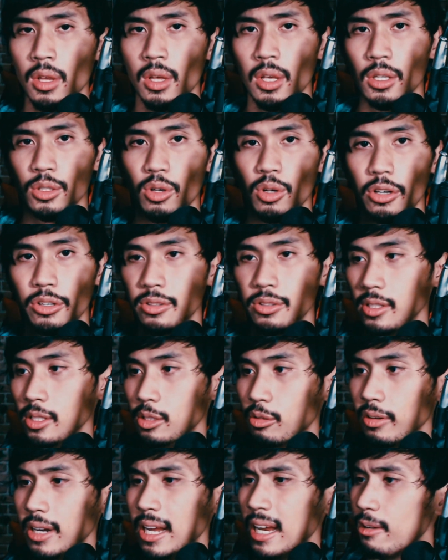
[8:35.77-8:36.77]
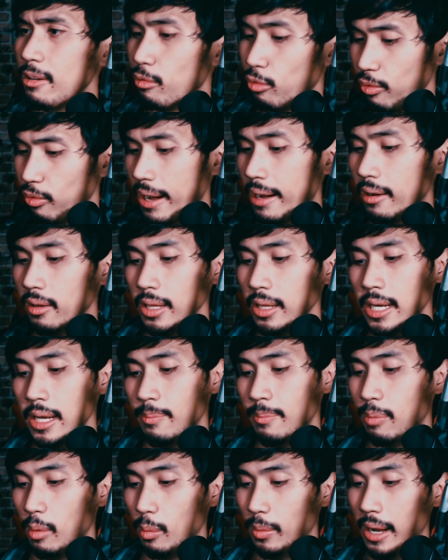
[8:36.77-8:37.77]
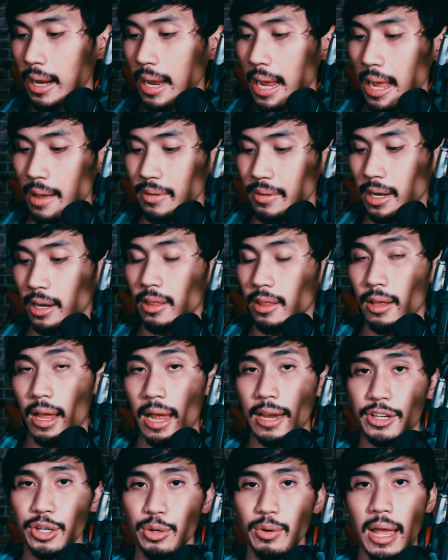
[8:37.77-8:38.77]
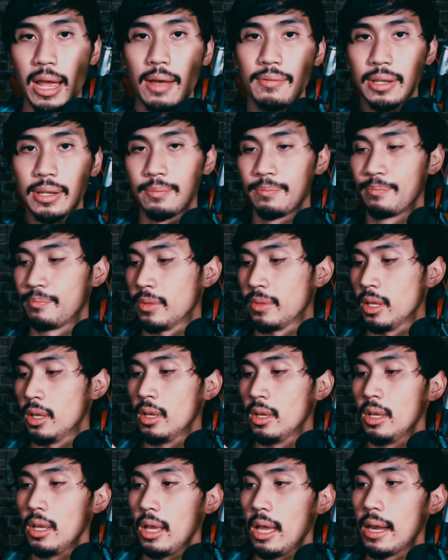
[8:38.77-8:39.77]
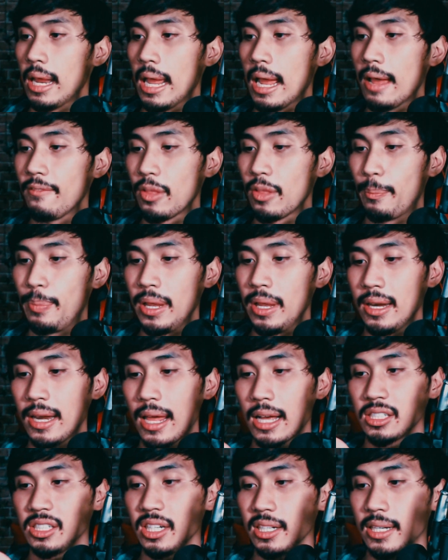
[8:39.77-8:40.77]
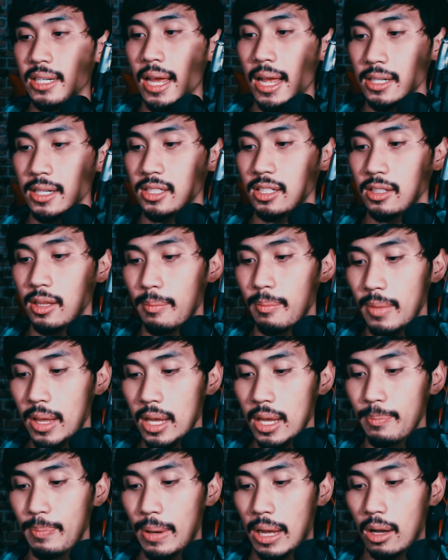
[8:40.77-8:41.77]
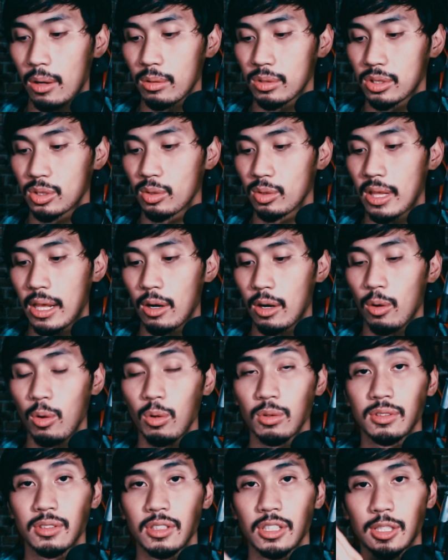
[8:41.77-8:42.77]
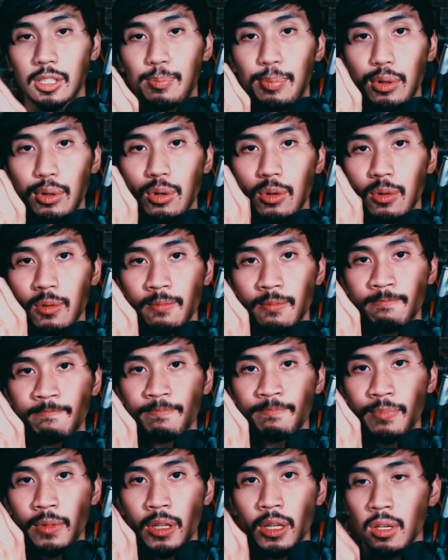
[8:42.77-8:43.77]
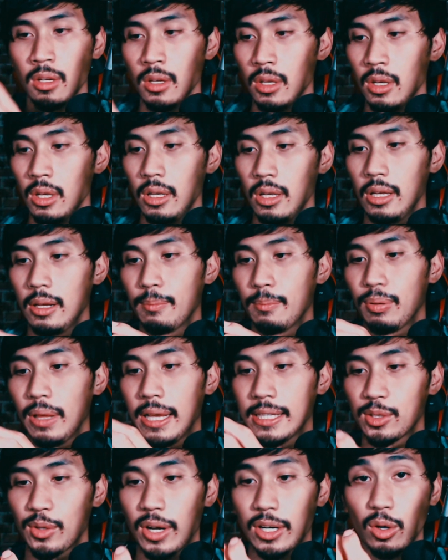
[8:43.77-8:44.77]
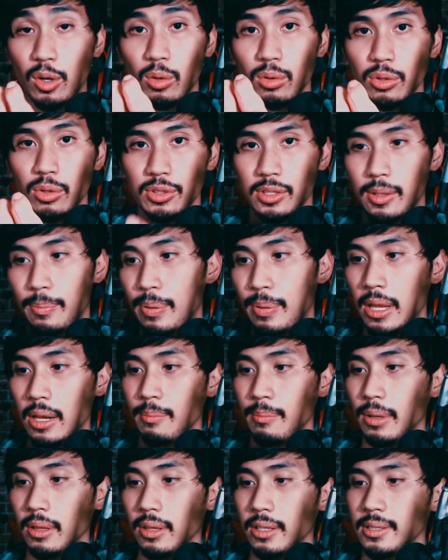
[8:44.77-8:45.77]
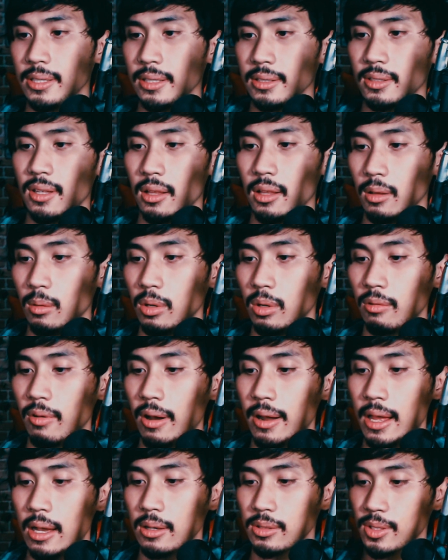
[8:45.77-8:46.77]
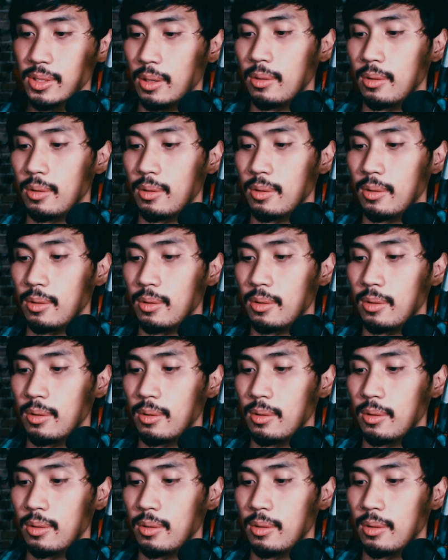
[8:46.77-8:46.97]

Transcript: So I'll use this grenade rarely, but when I have it, I do have it. And I have the pin actually attached to the mag pouch so that it holds the spoon in place and I don't lose the pin. But this thing is not loaded right now, so